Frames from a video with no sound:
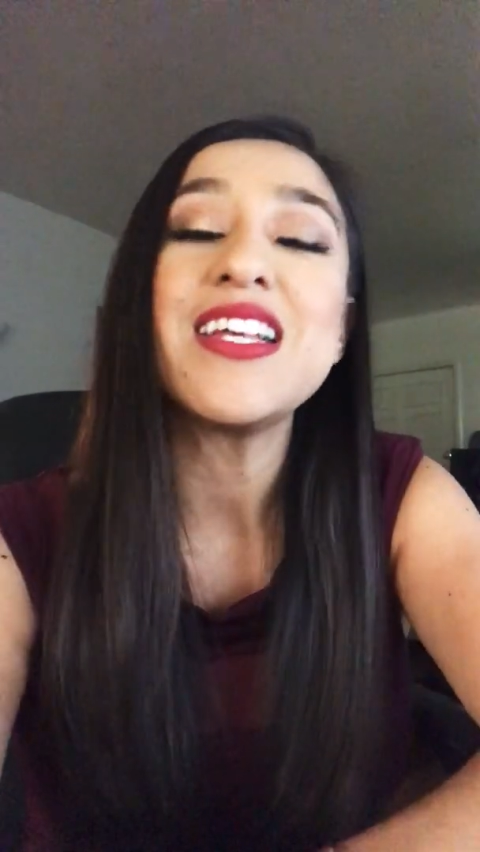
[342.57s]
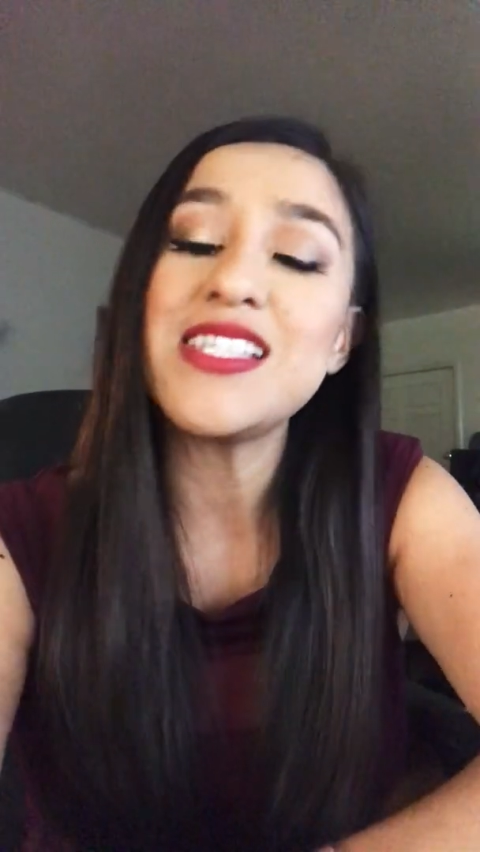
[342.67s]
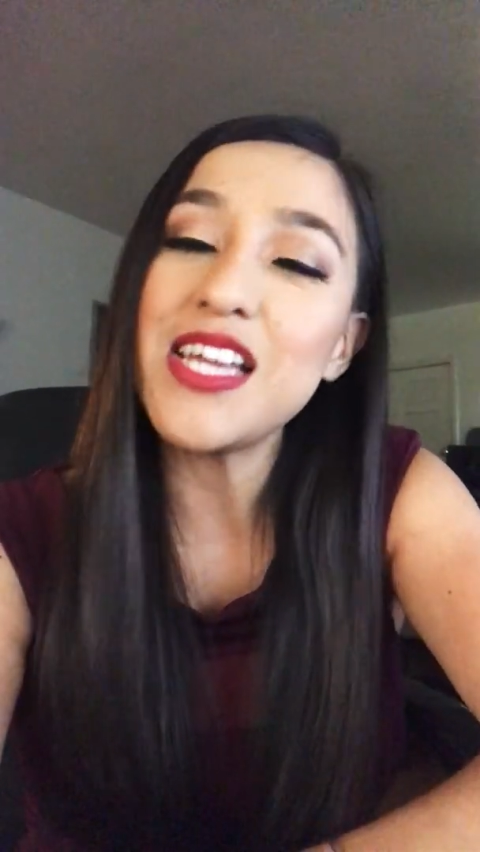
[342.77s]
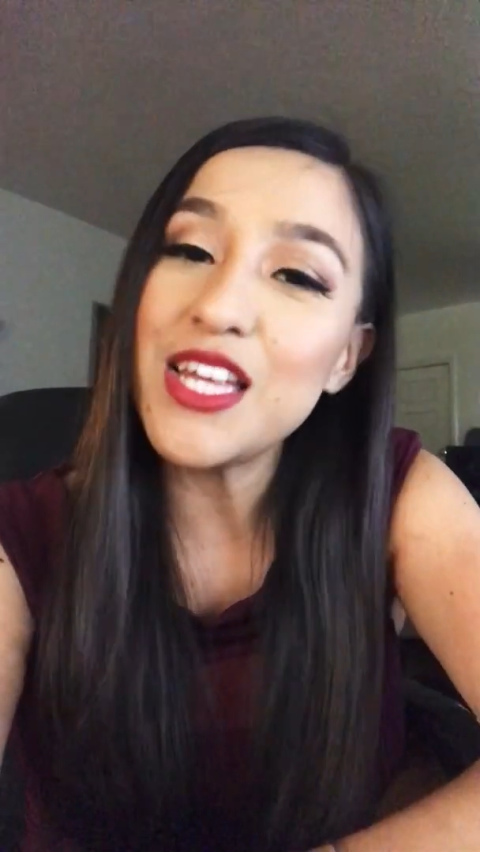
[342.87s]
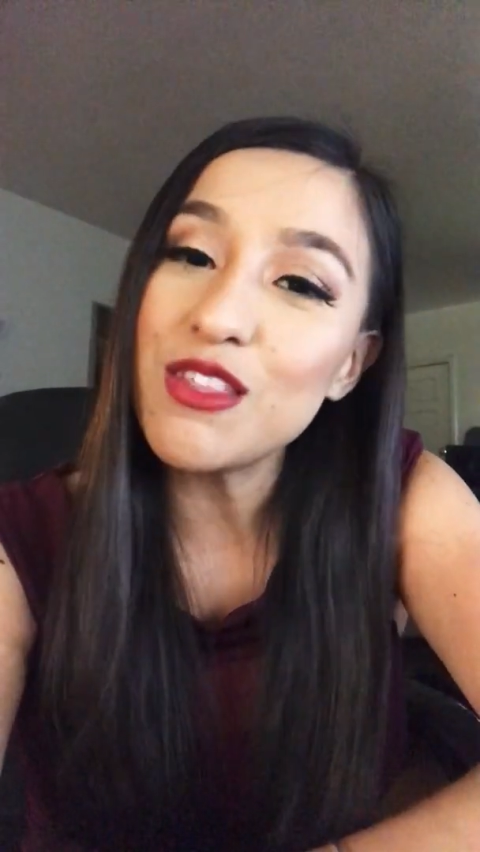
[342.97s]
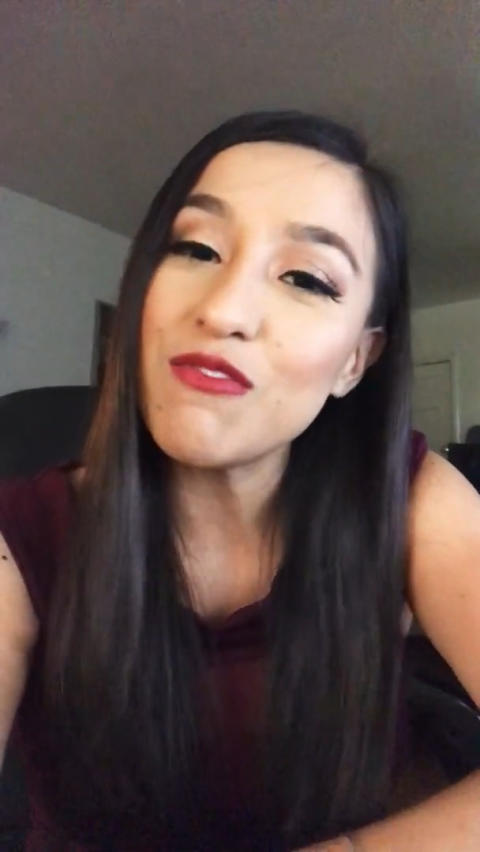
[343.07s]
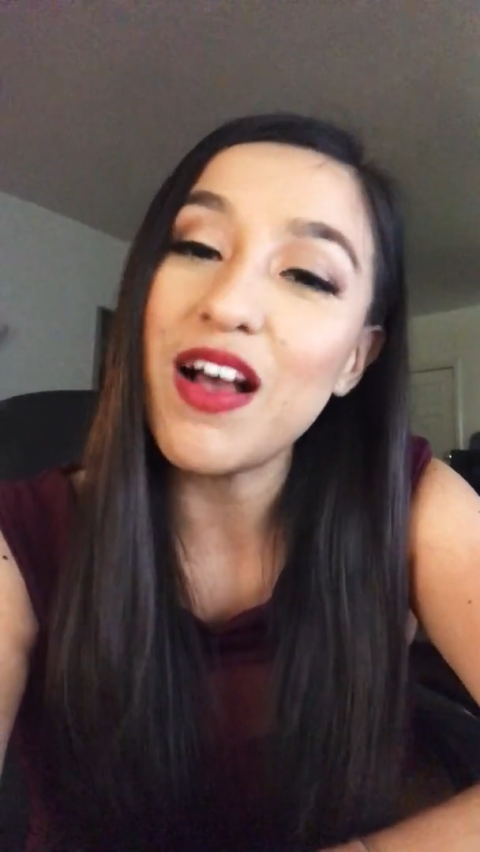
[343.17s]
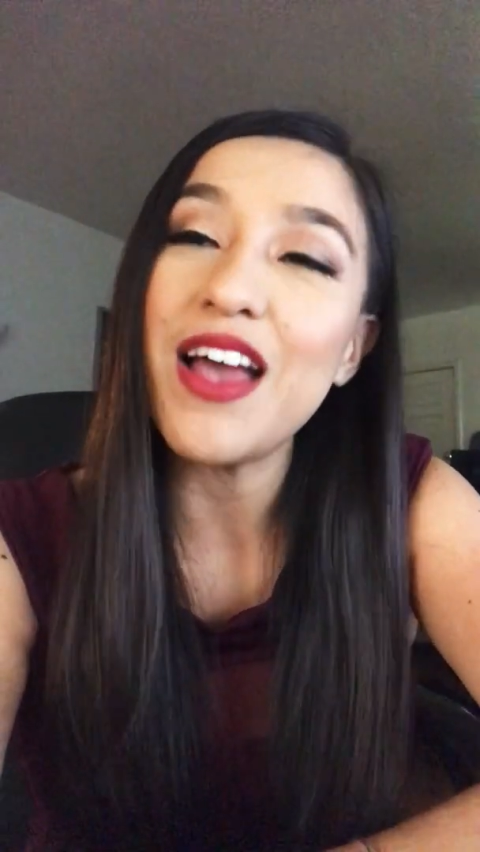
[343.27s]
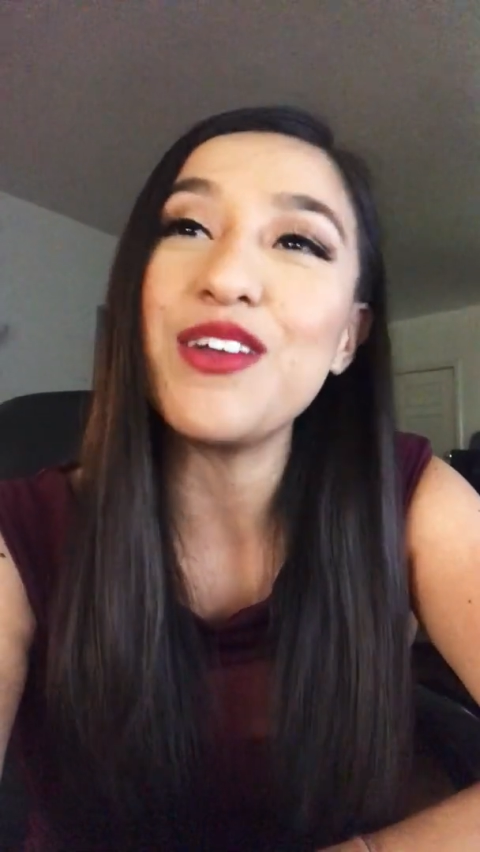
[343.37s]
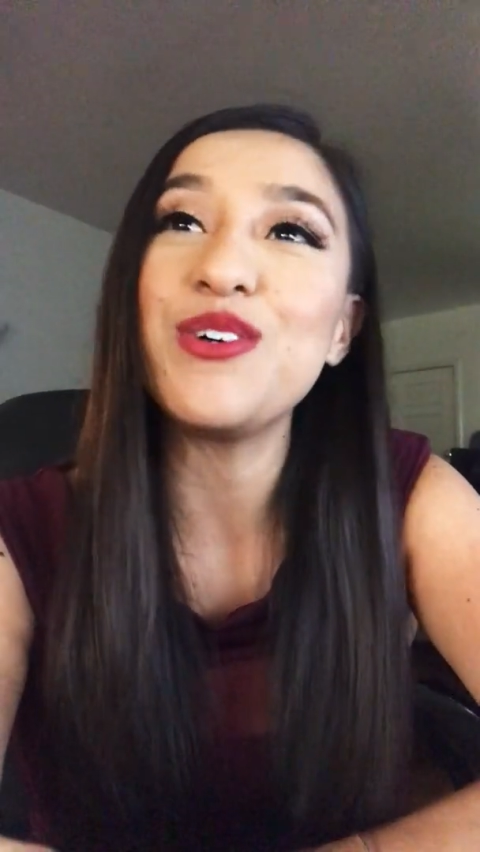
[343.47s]
taking their
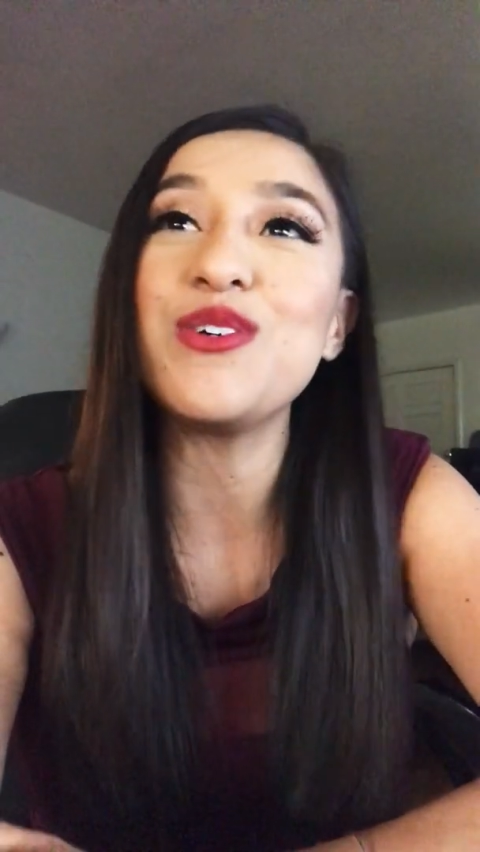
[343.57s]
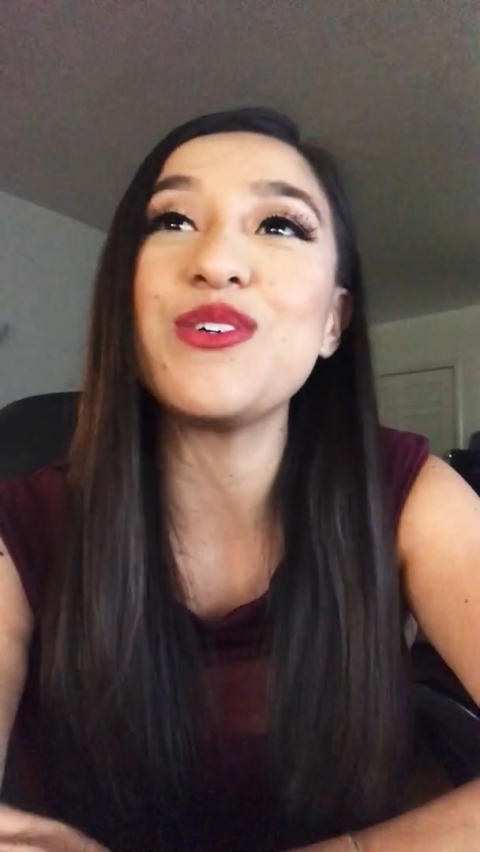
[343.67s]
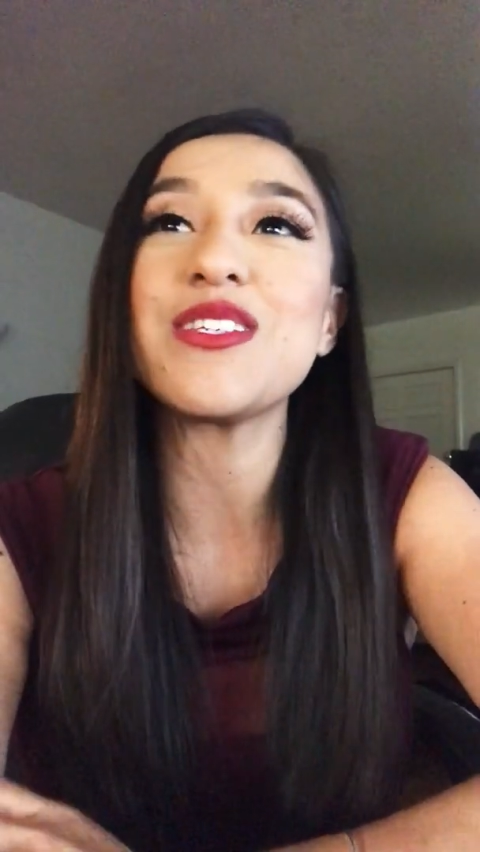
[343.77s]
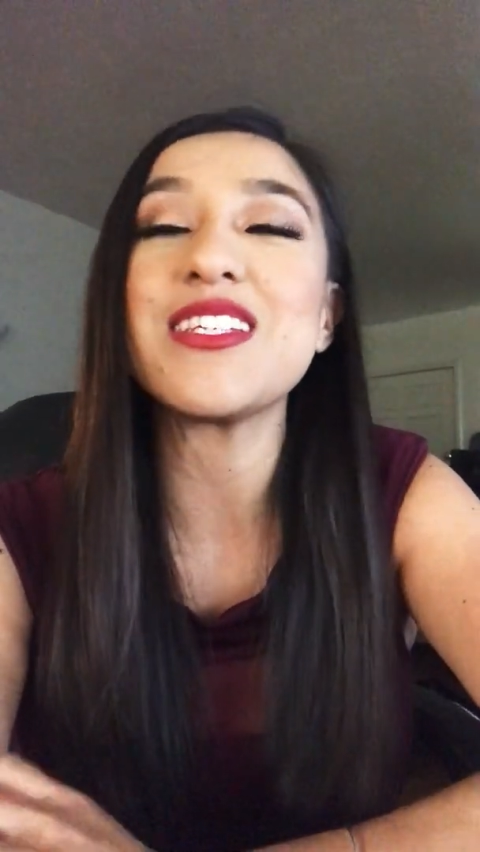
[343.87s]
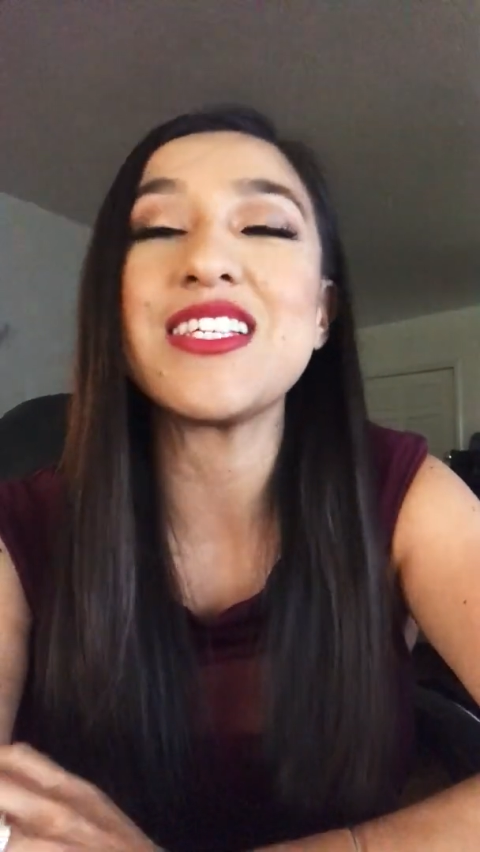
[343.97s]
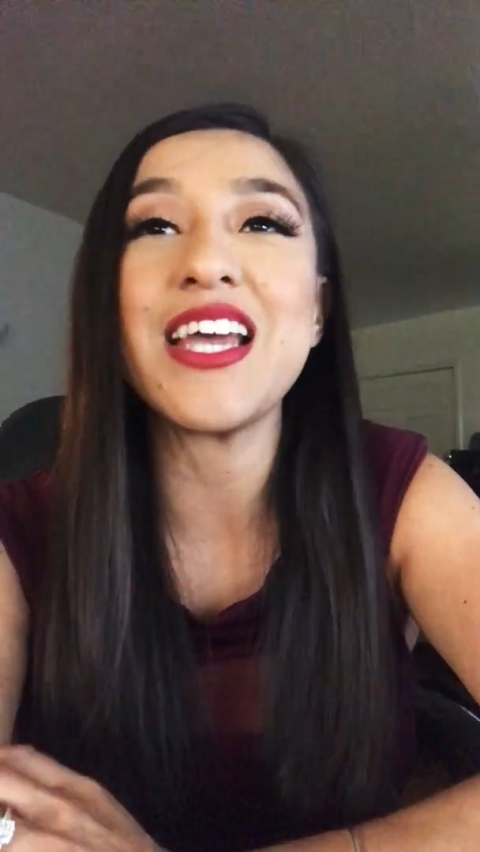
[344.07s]
vitals and